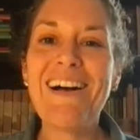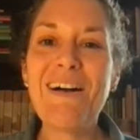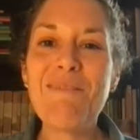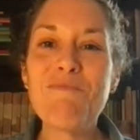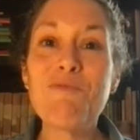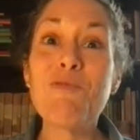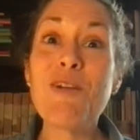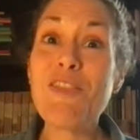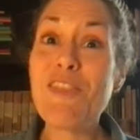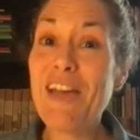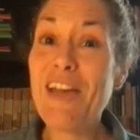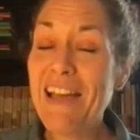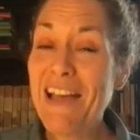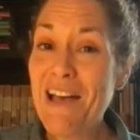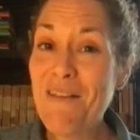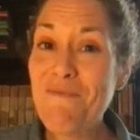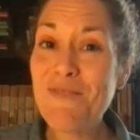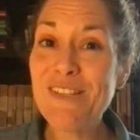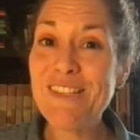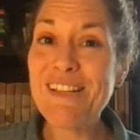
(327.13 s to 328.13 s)
when that
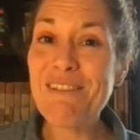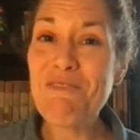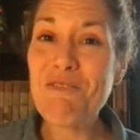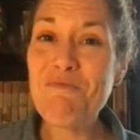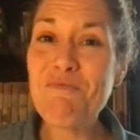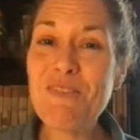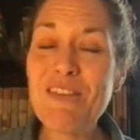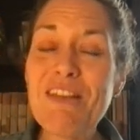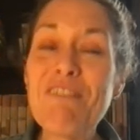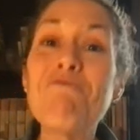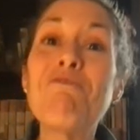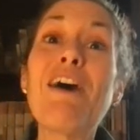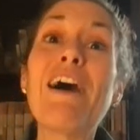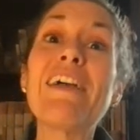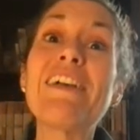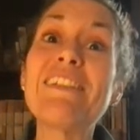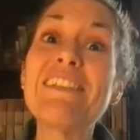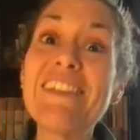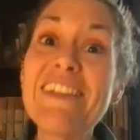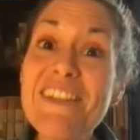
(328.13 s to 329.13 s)
happens, that would be a
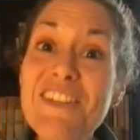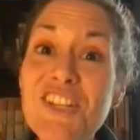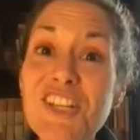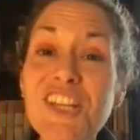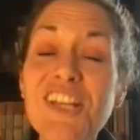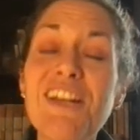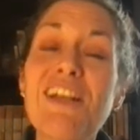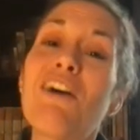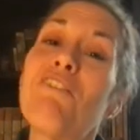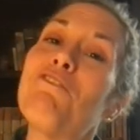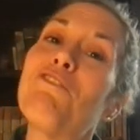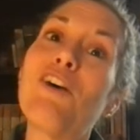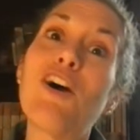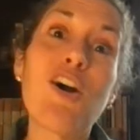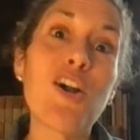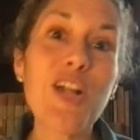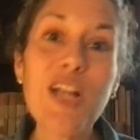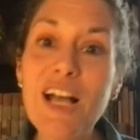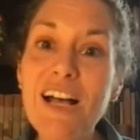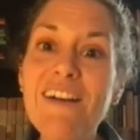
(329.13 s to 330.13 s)
violation of
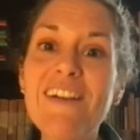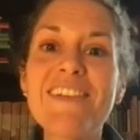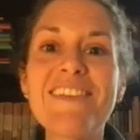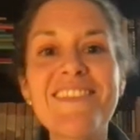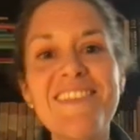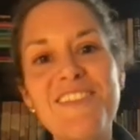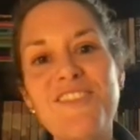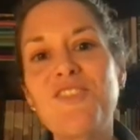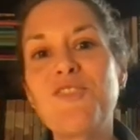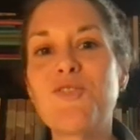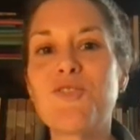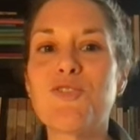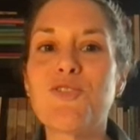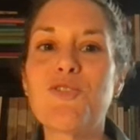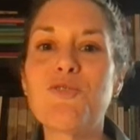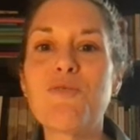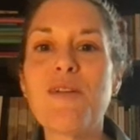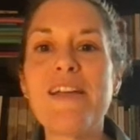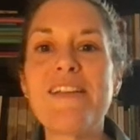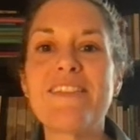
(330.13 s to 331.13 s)
our
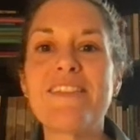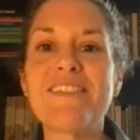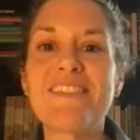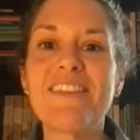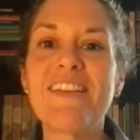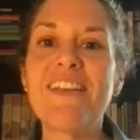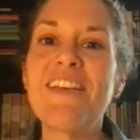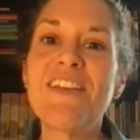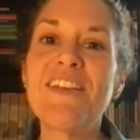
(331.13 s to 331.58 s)
constitutional rights.